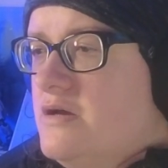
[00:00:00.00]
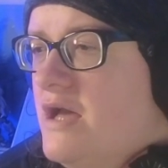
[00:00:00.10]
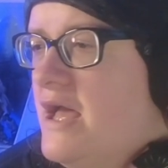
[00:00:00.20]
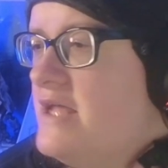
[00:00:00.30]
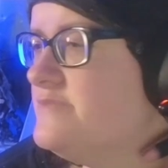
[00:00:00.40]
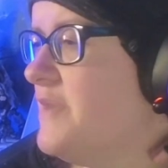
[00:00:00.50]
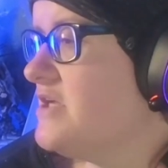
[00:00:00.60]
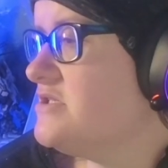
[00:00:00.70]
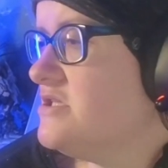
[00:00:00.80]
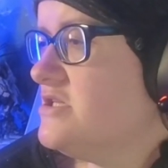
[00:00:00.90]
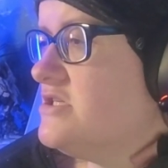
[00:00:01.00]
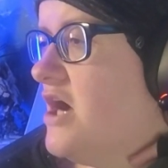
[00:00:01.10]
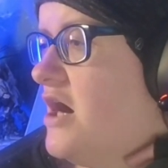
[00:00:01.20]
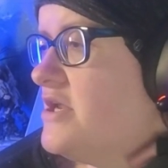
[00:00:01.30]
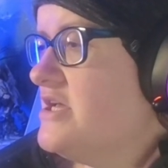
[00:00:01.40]
It's back to the
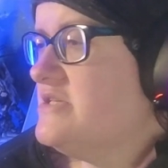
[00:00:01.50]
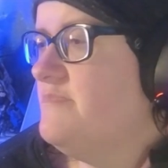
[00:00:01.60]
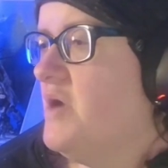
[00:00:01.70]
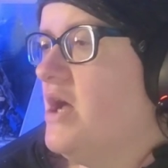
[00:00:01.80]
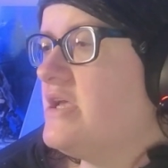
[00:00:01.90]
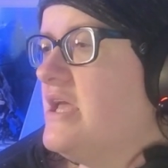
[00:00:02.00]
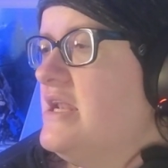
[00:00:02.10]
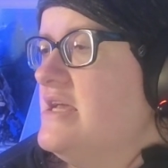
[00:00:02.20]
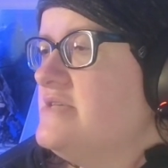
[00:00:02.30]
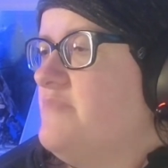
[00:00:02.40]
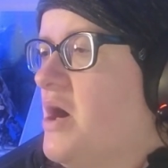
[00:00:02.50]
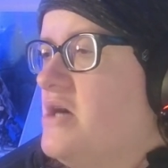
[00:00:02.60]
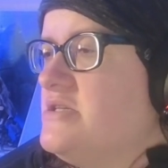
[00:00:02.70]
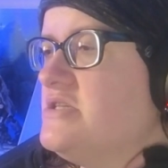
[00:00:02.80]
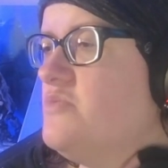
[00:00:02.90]
TARDIS, but Achilles
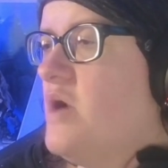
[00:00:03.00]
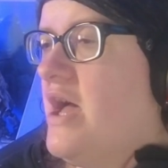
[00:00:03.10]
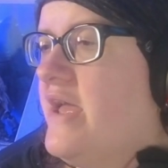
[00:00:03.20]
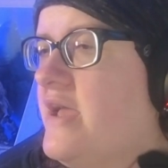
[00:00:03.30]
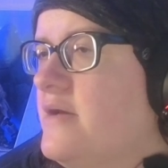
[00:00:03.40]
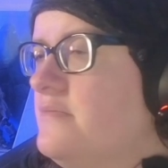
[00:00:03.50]
bars his way.